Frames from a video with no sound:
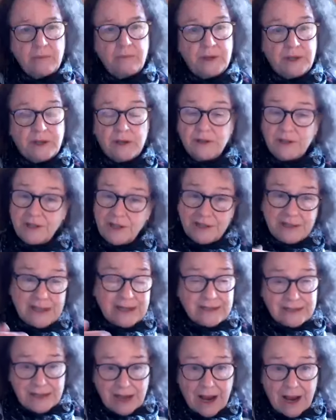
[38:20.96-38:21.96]
because they
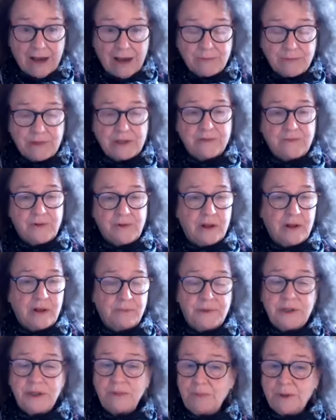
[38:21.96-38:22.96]
take time to
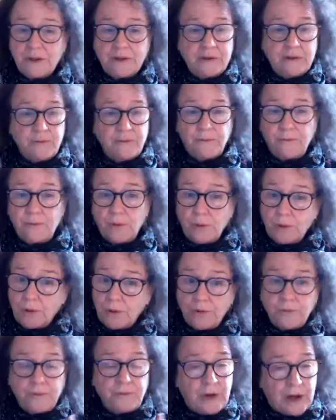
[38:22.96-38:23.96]
develop, typically
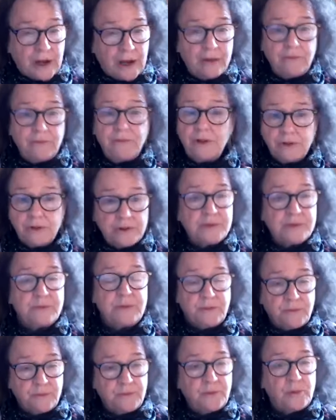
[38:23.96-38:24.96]
4 or 5 years
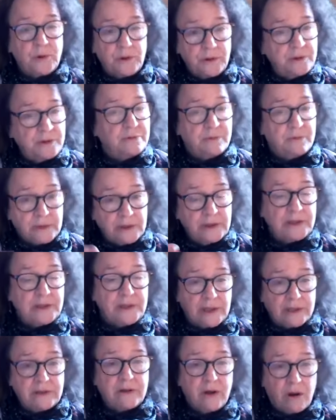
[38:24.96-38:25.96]
before you really
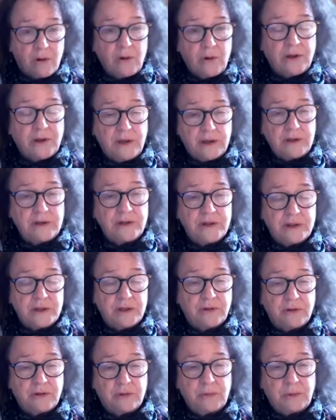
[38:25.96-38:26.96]
get going in a
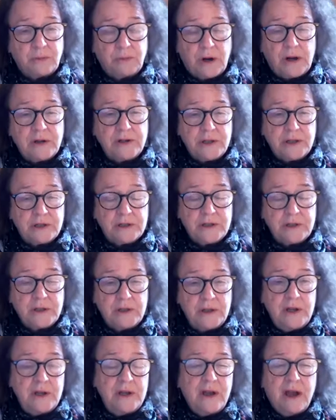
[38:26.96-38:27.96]
geothermal project.
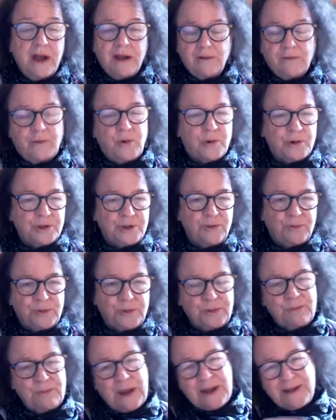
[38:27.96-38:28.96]
And of course, you've
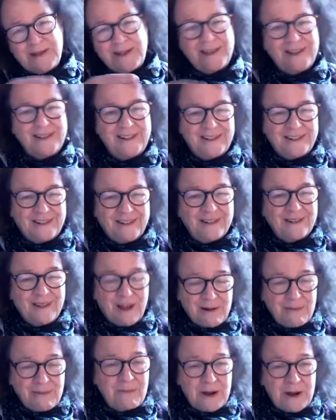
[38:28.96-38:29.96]
spent a
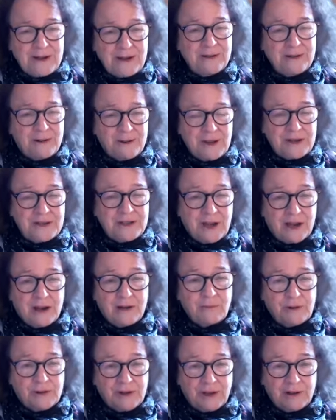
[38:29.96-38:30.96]
lot of money all that
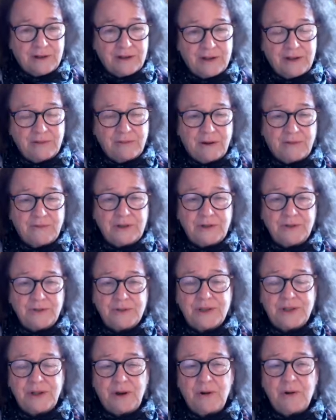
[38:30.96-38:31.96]
time without any revenue.
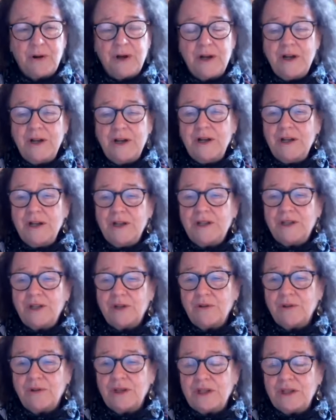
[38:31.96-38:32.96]
So
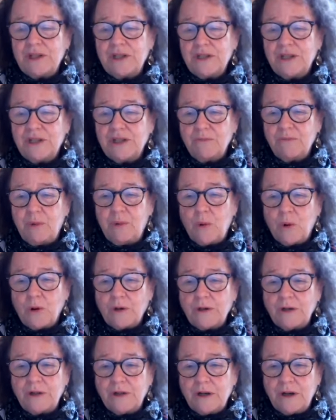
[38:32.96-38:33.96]
this is an
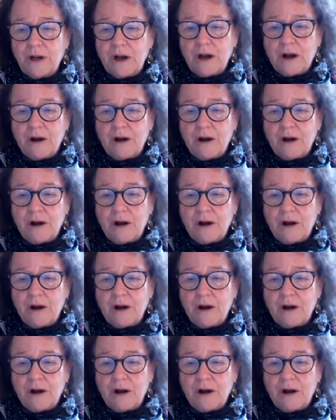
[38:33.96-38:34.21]
important